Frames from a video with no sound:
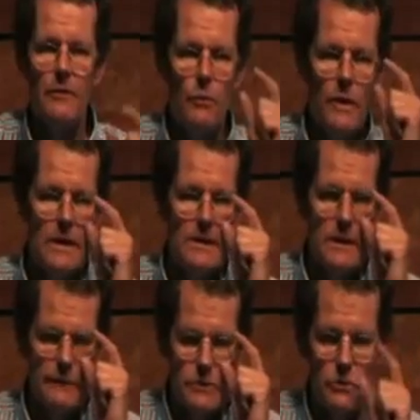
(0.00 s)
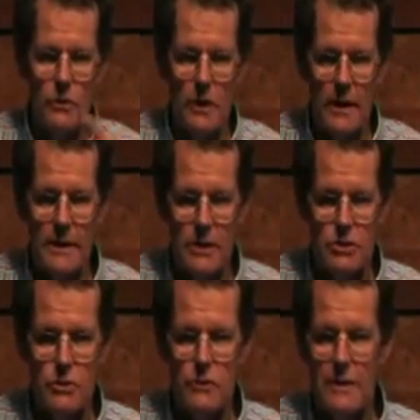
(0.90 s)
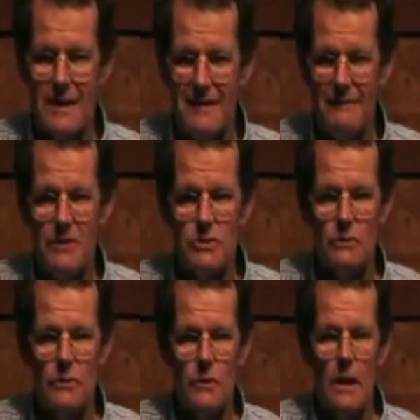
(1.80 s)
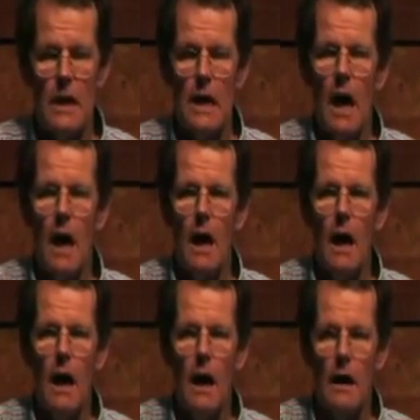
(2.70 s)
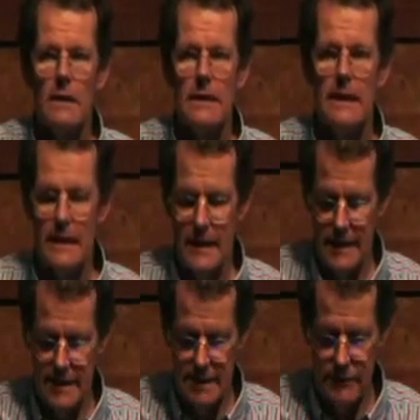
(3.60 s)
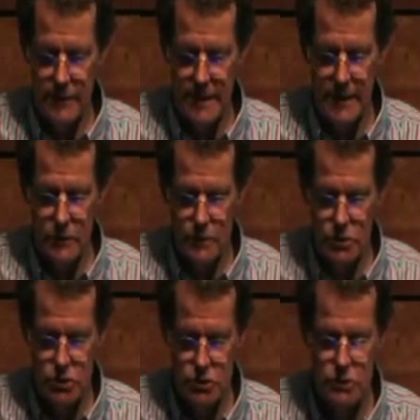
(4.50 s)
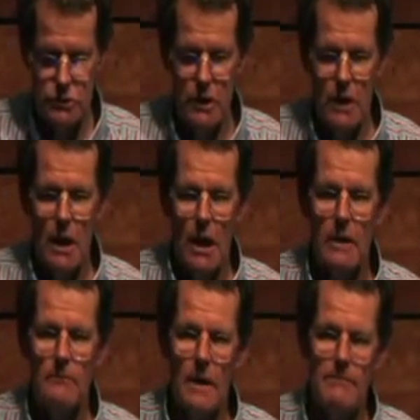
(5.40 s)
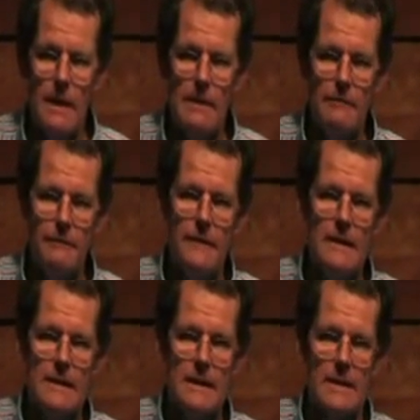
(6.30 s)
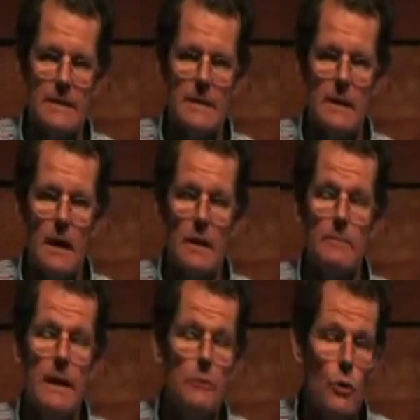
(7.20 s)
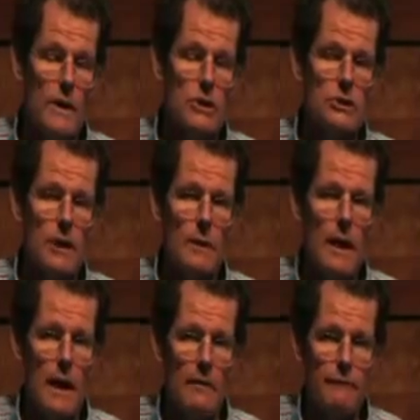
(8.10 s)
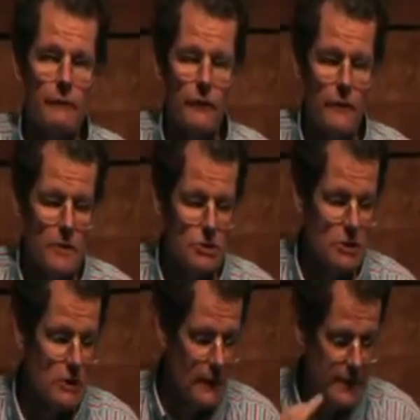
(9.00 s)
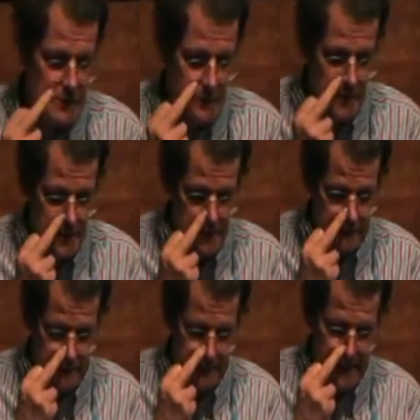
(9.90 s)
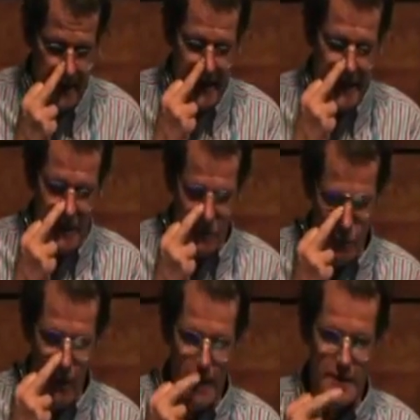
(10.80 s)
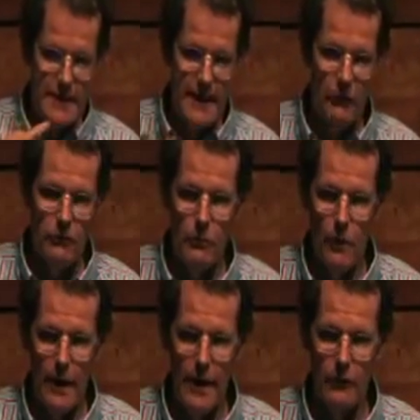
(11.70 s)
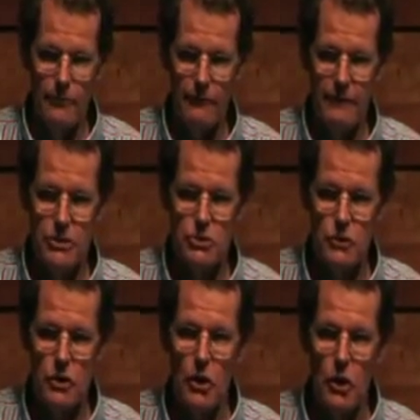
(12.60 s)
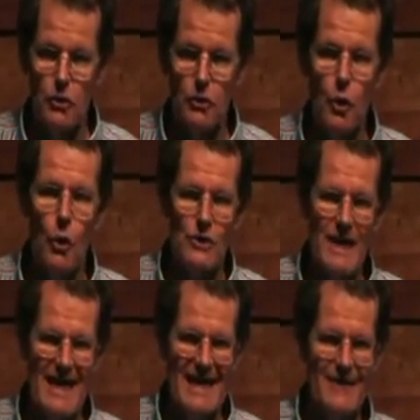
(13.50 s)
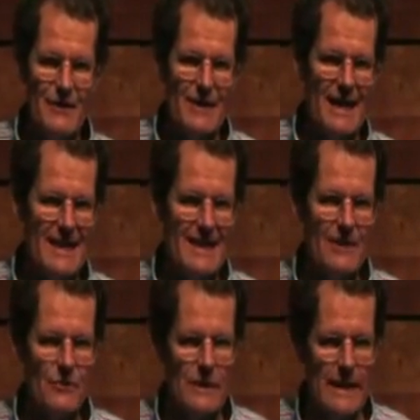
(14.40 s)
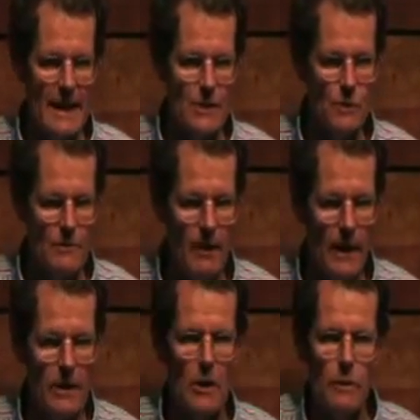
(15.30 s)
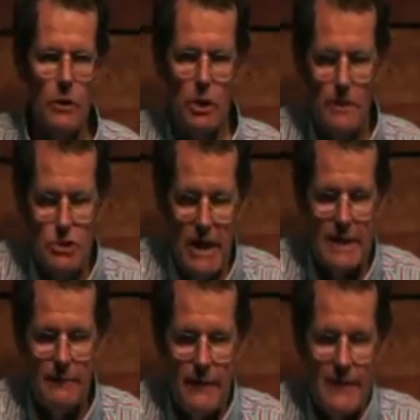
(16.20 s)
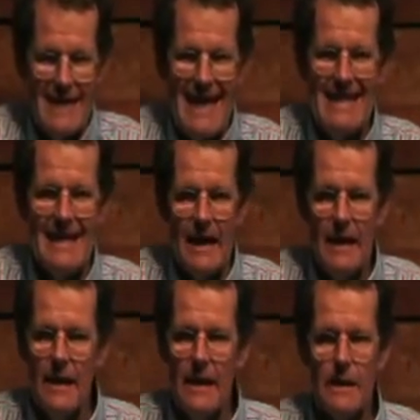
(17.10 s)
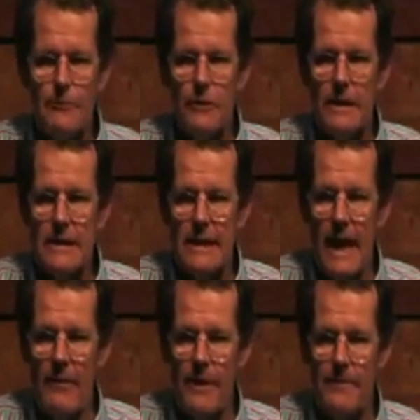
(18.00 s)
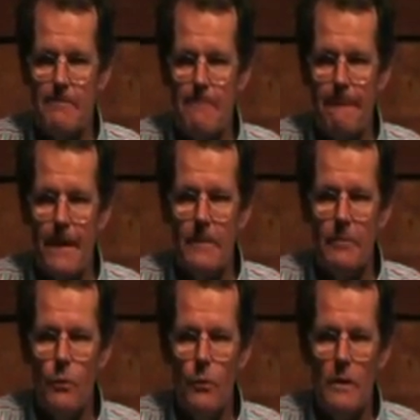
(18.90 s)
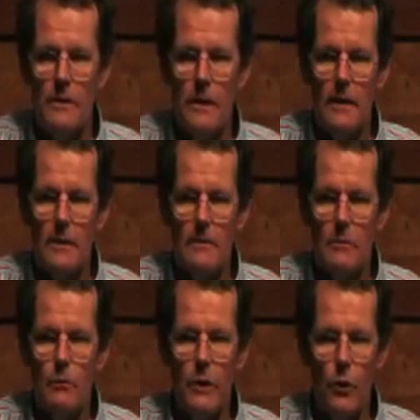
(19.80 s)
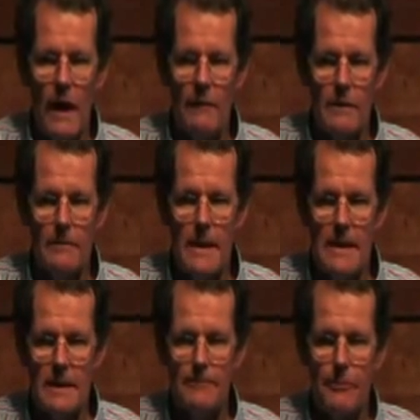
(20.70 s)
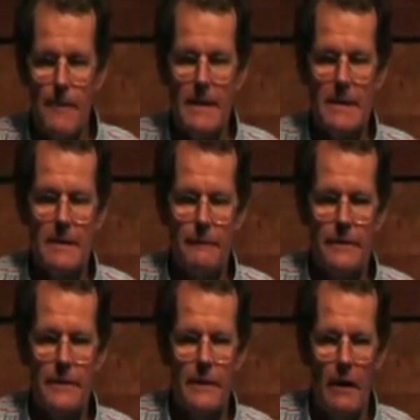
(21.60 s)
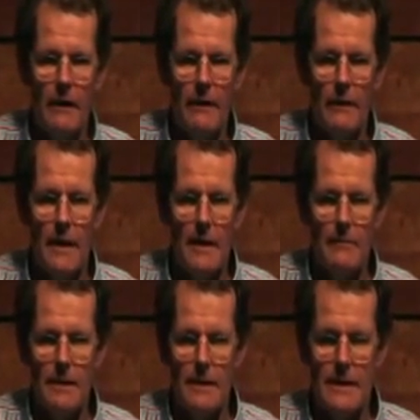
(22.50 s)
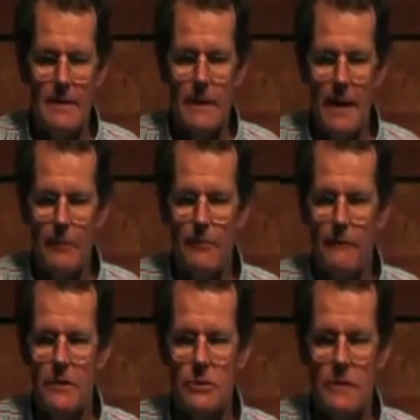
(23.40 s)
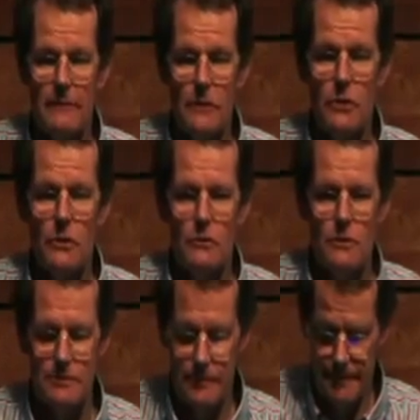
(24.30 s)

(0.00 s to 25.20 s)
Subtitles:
that we as individual organisations or as individuals are taking it as seriously as we should do. And my main thesis, and the main question I would love researcher colleagues to ask for, is why are health professionals not taking this as seriously as we might? When you look objectively at the data, it's pretty scary. But we all have an amazing propensity for denial. But it seems that health professionals have a huge